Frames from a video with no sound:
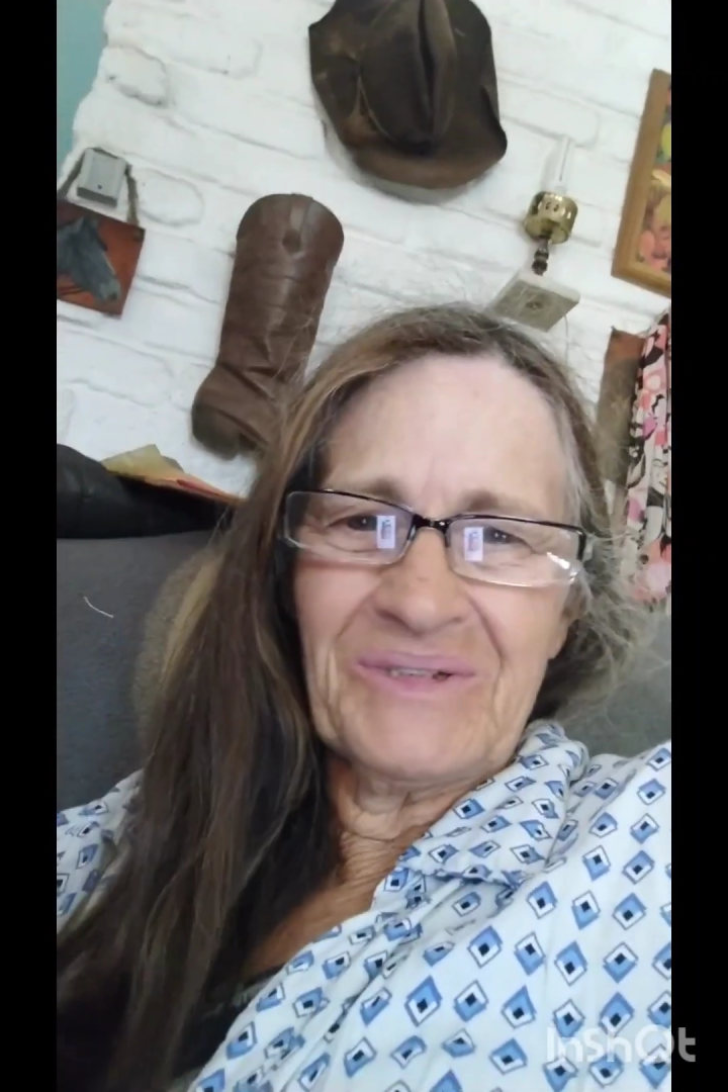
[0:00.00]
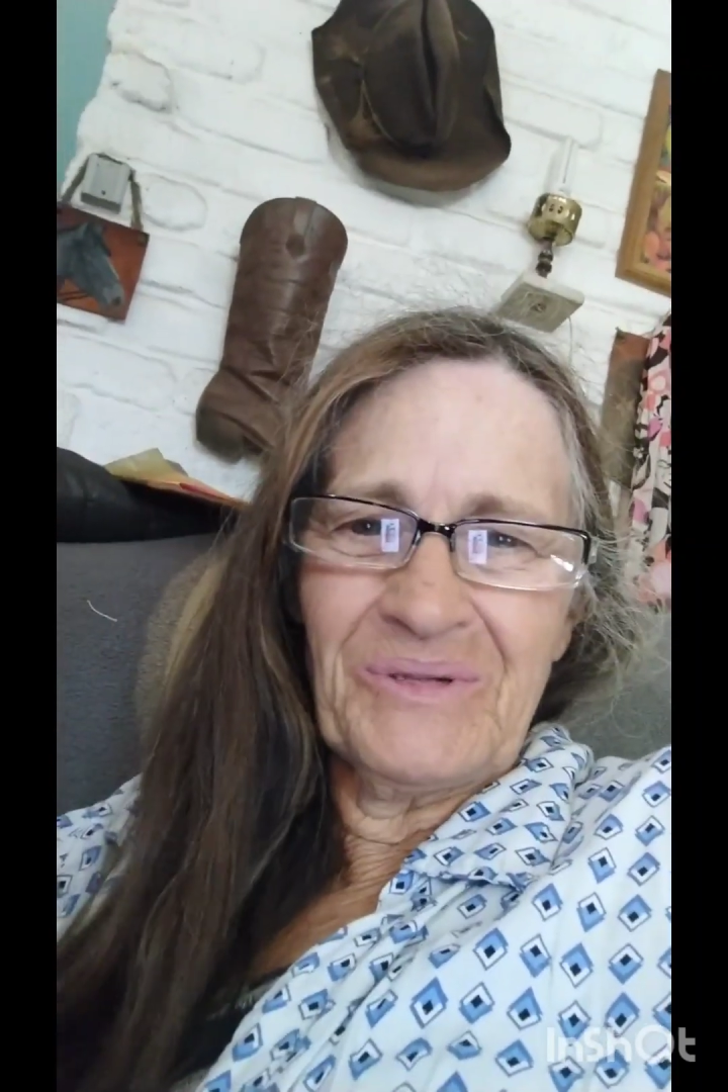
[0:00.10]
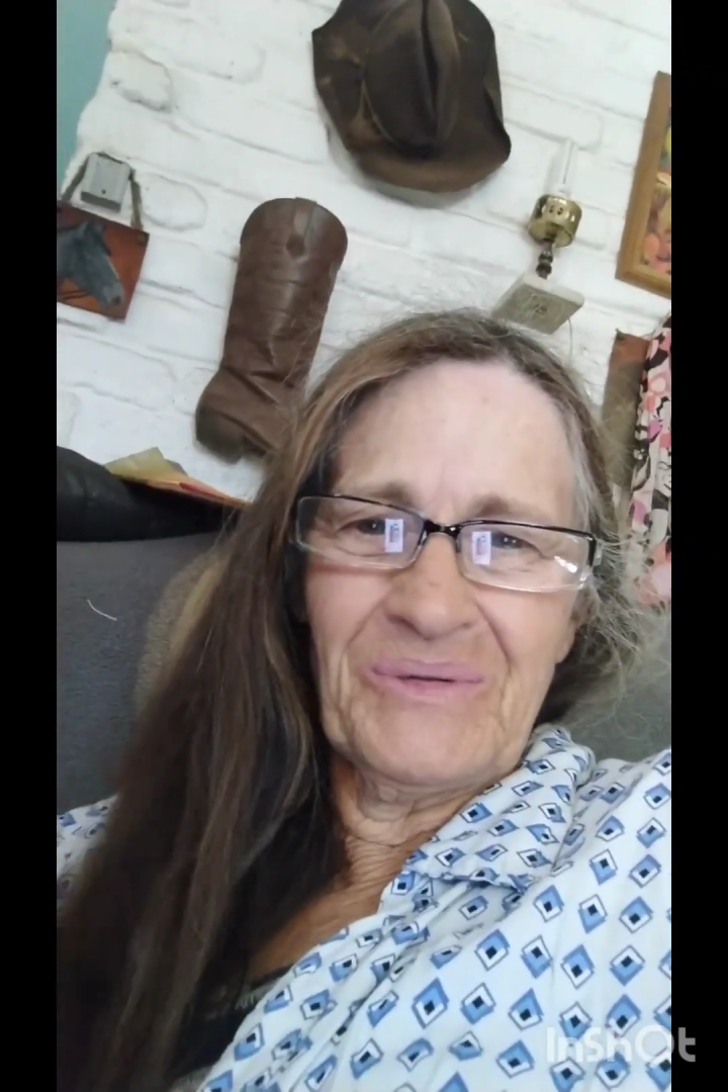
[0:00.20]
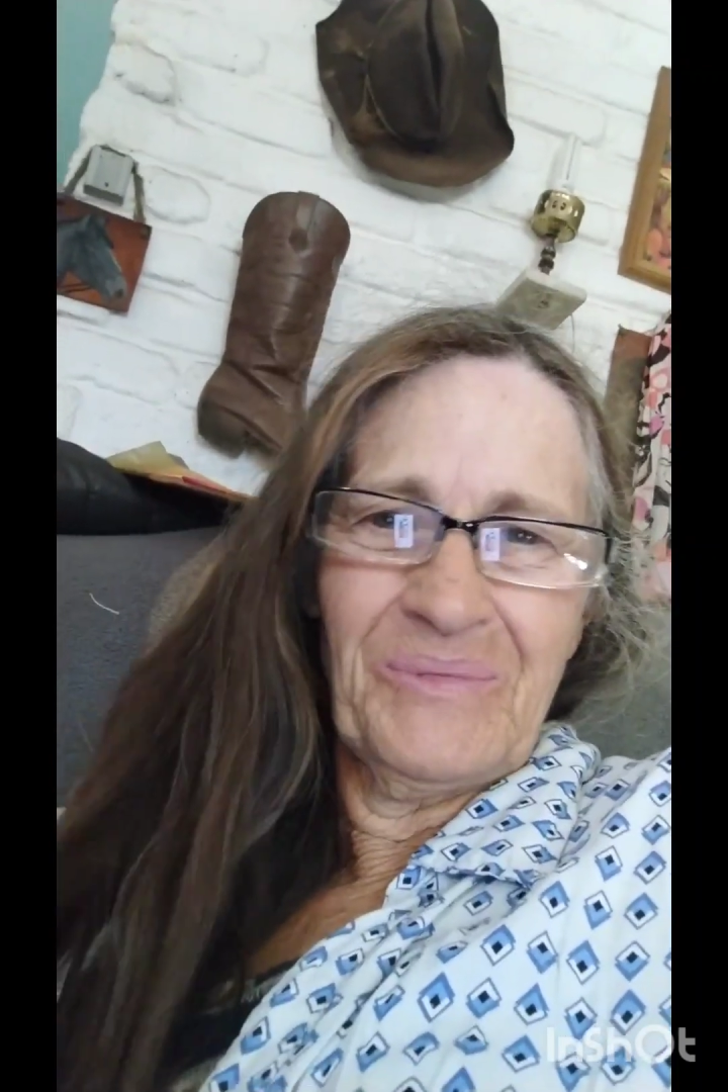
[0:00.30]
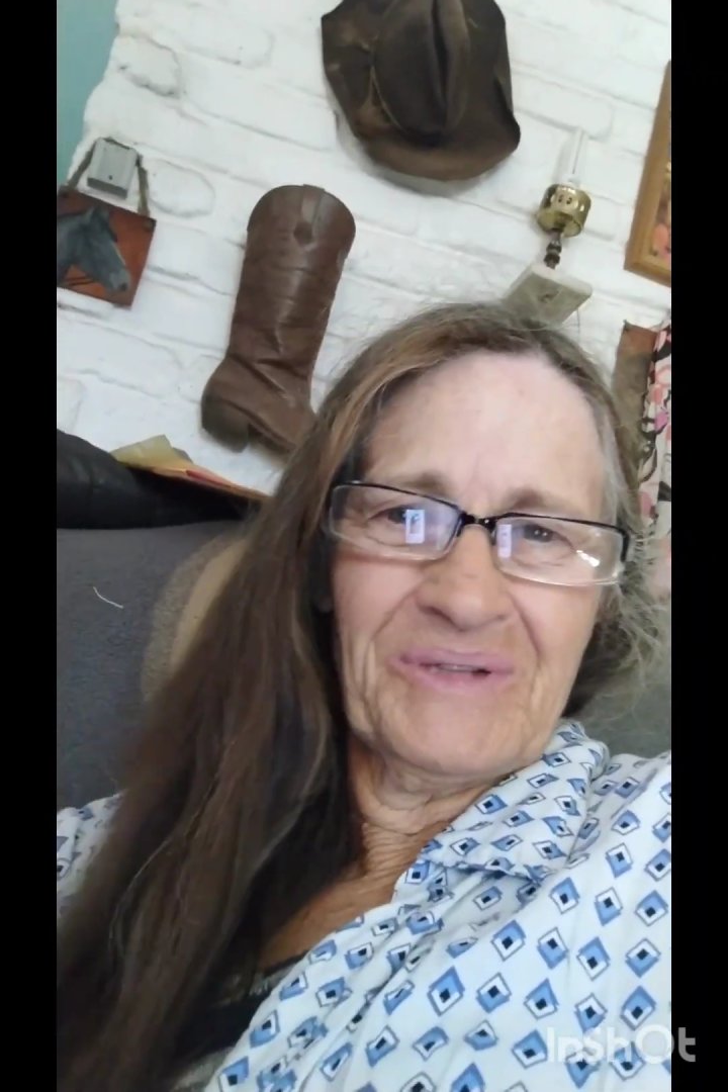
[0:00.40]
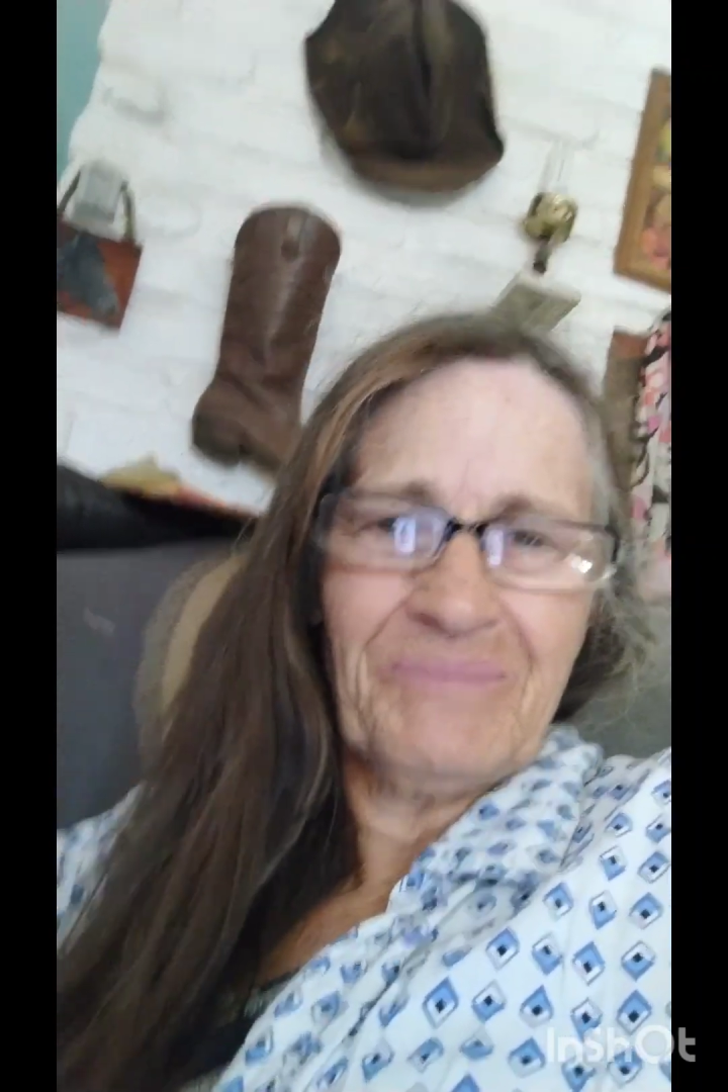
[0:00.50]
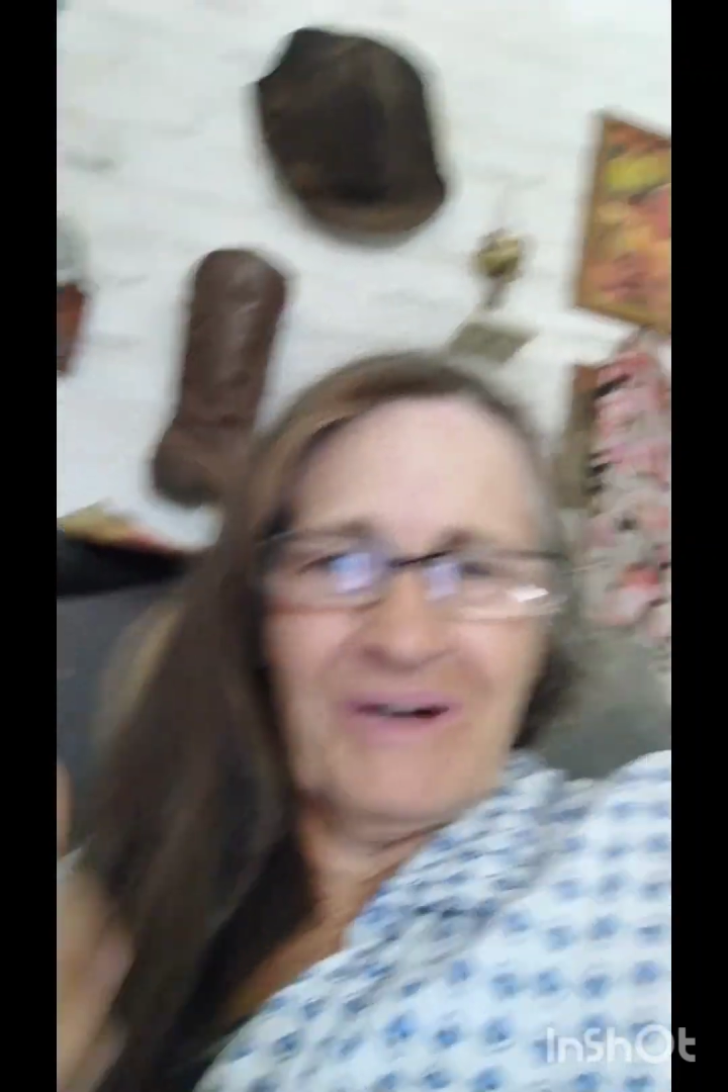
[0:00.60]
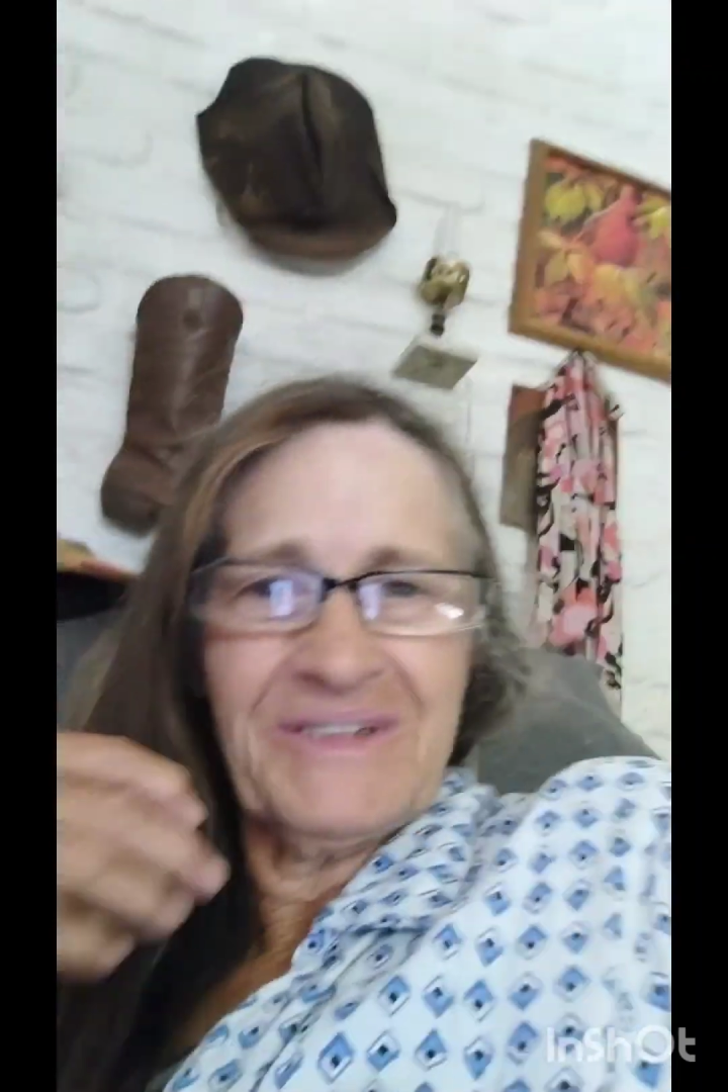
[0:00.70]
to what my